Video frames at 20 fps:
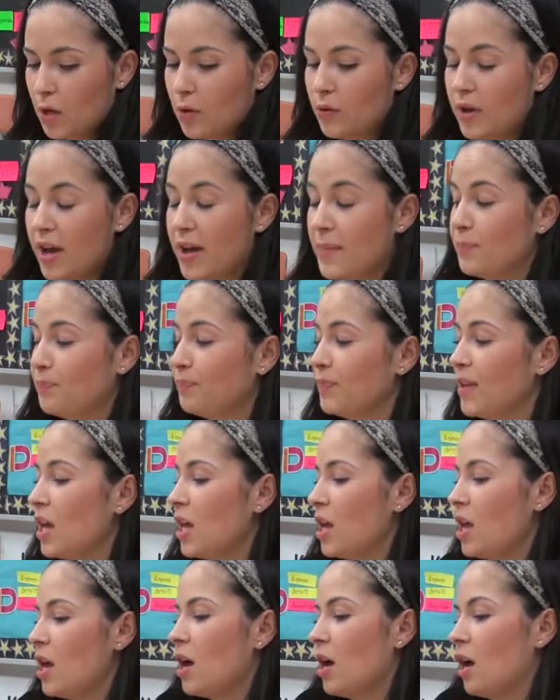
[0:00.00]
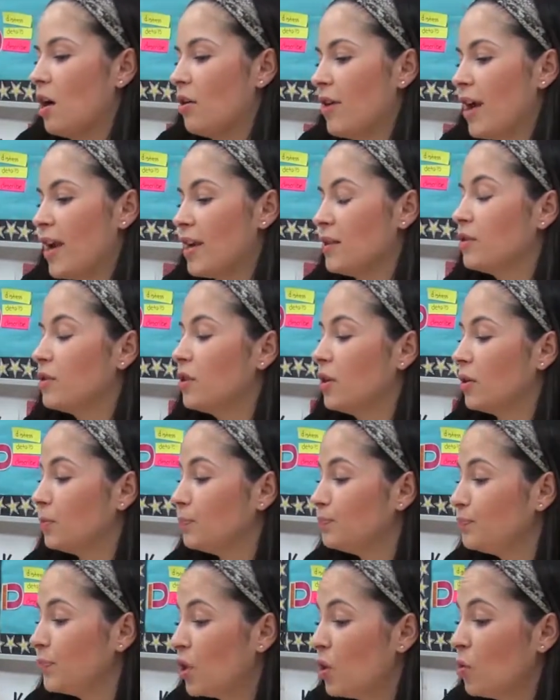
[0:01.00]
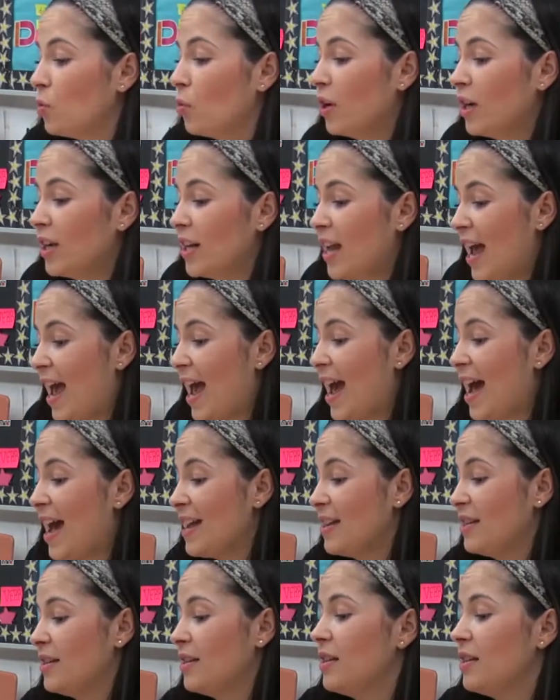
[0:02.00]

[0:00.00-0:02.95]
Okay. All right. So we're going to add